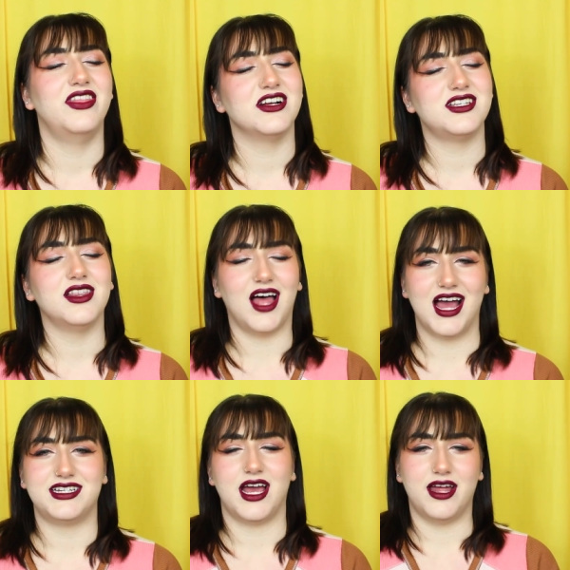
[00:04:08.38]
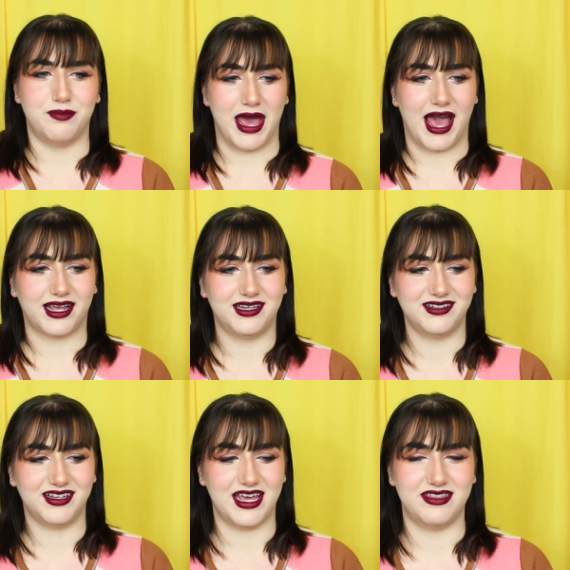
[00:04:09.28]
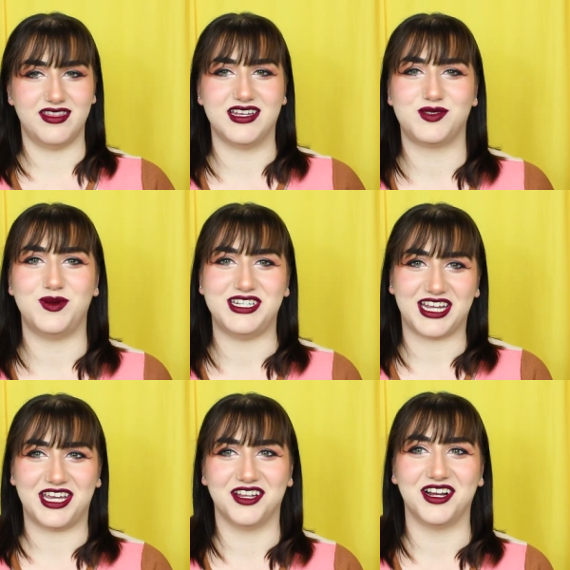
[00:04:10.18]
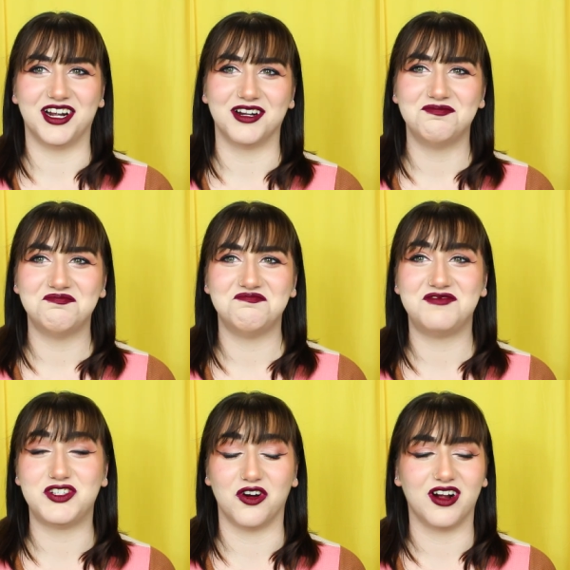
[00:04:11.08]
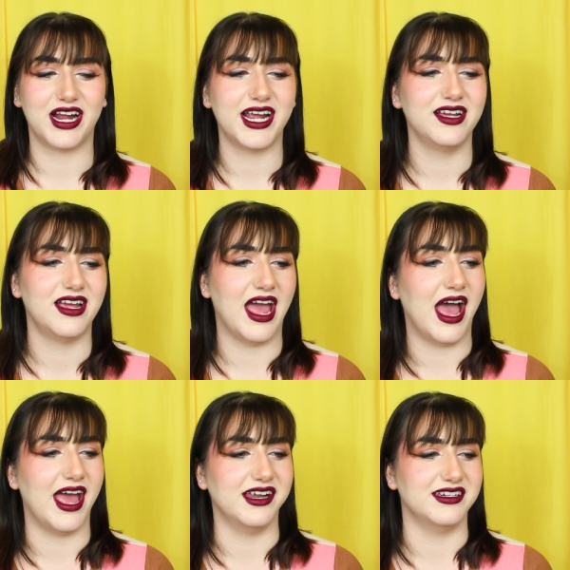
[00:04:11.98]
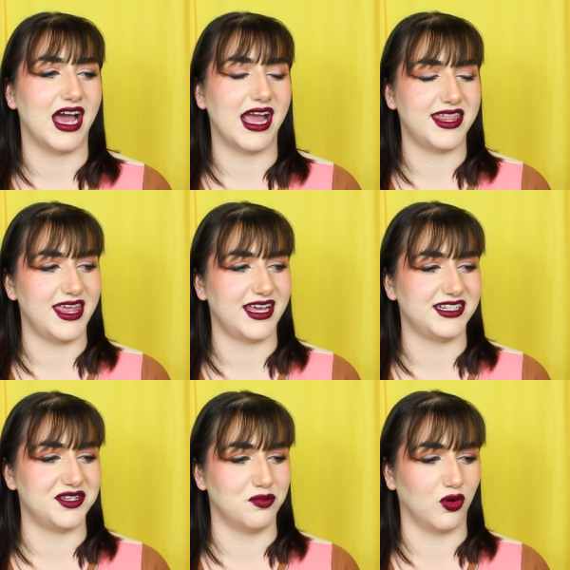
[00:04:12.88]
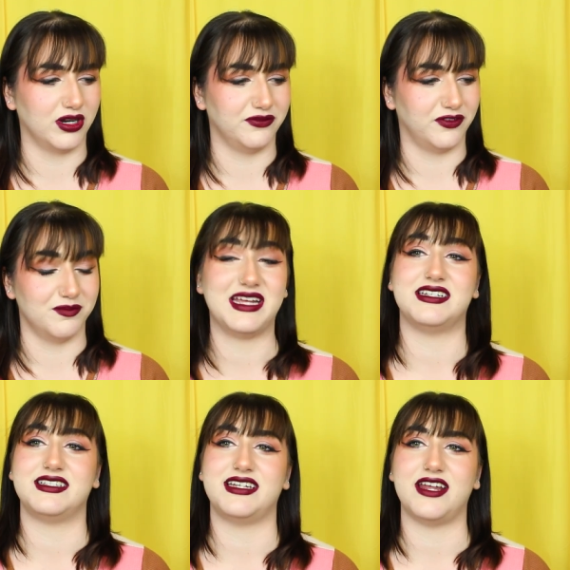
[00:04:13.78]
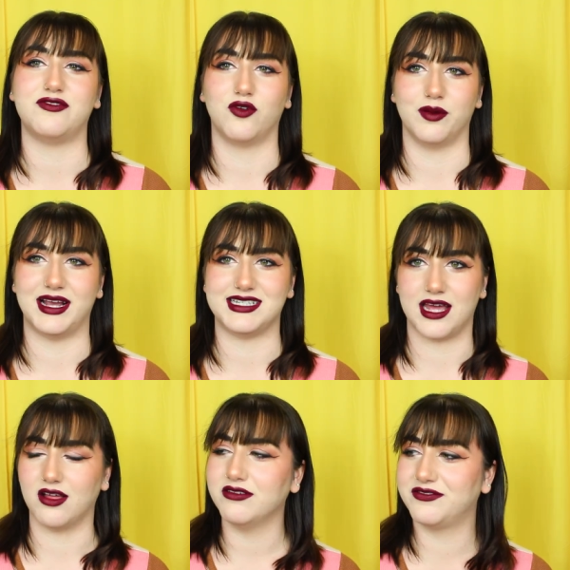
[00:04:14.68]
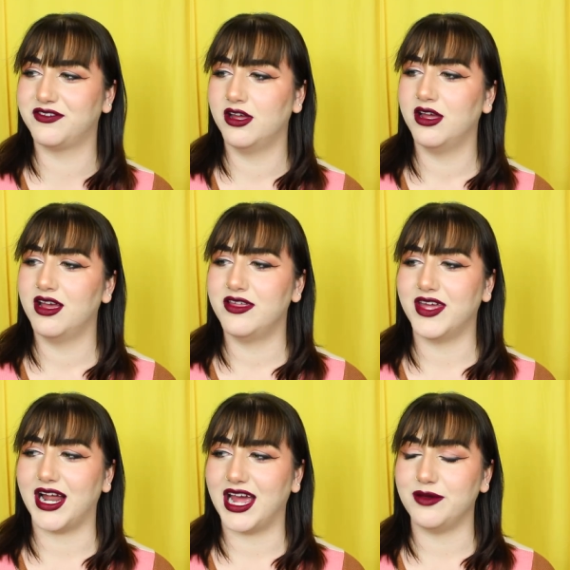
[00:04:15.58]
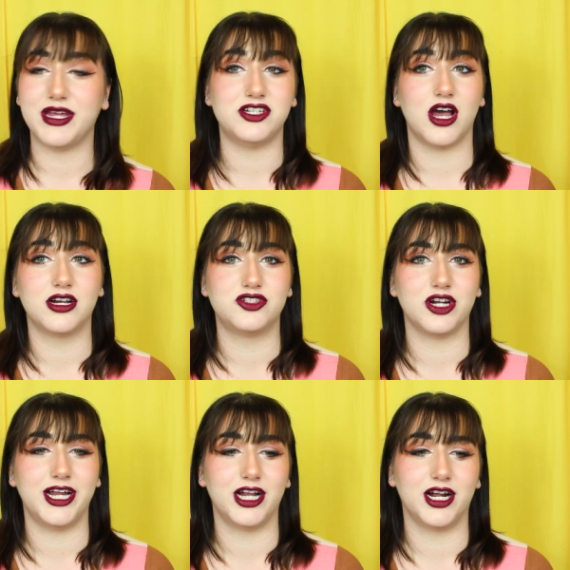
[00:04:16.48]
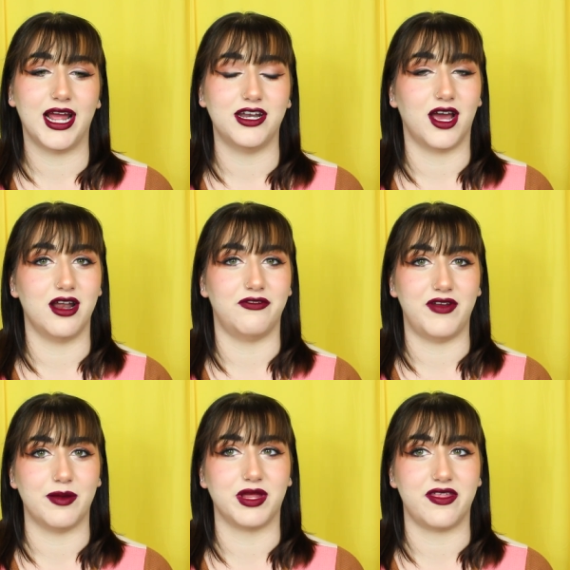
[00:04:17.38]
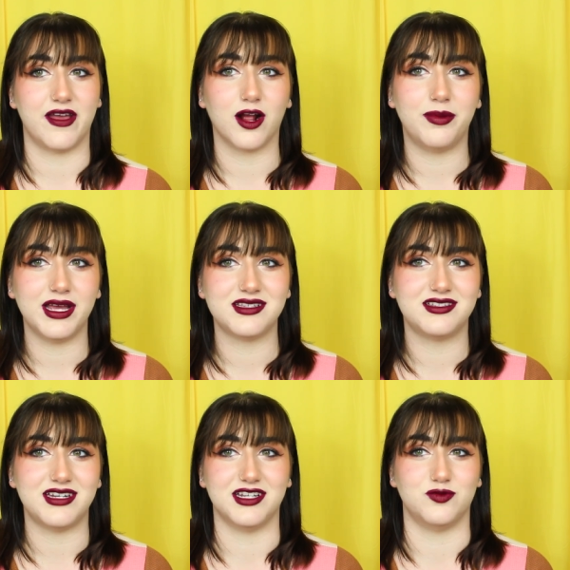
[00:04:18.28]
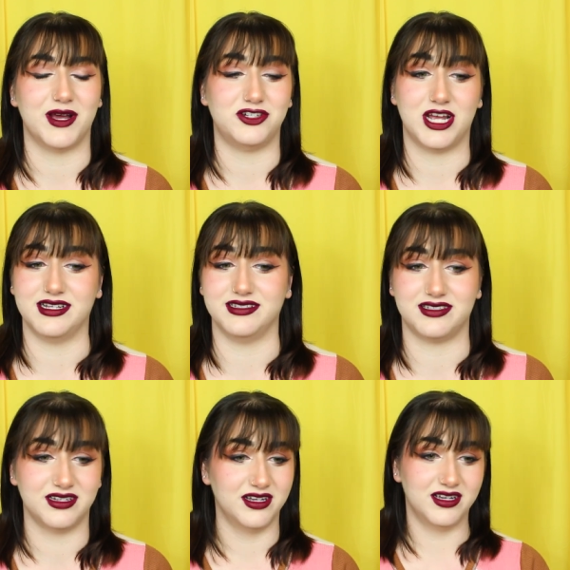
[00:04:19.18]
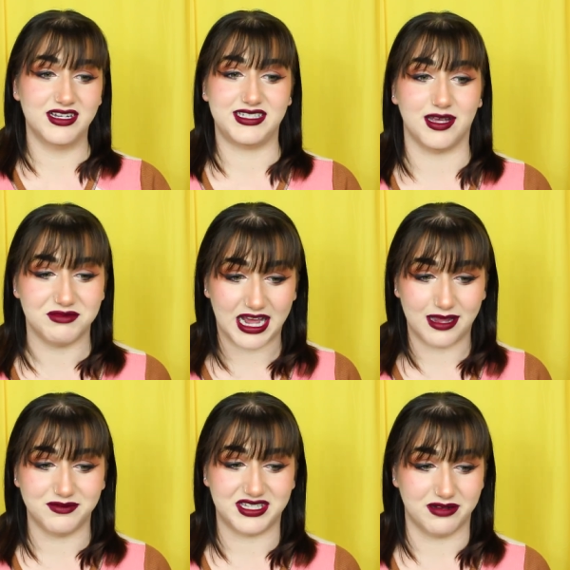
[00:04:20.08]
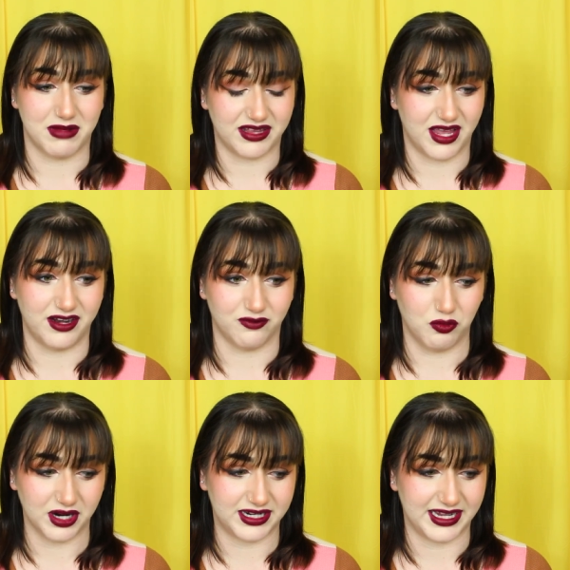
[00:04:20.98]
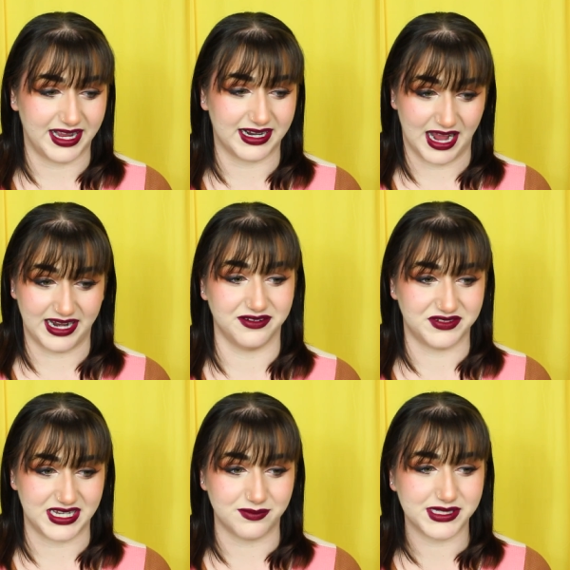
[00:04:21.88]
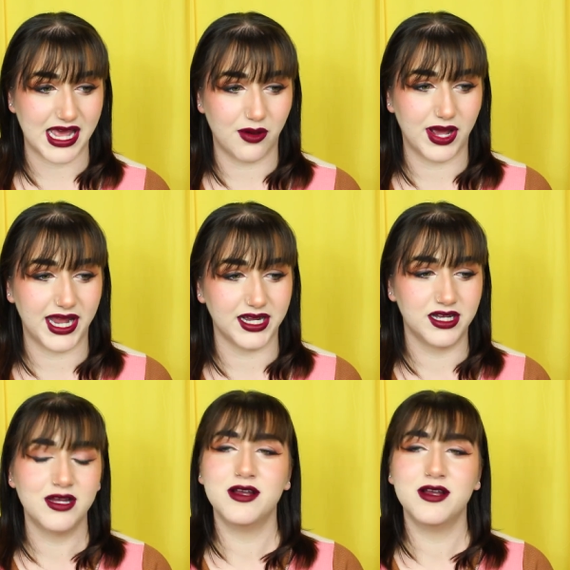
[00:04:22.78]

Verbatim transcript: There's a lot to unpack in this particular story, and I think it's important for me to state for myself that I am a dog trainer and not a family therapist, as much as sometimes in my line of work it kind of seems that way.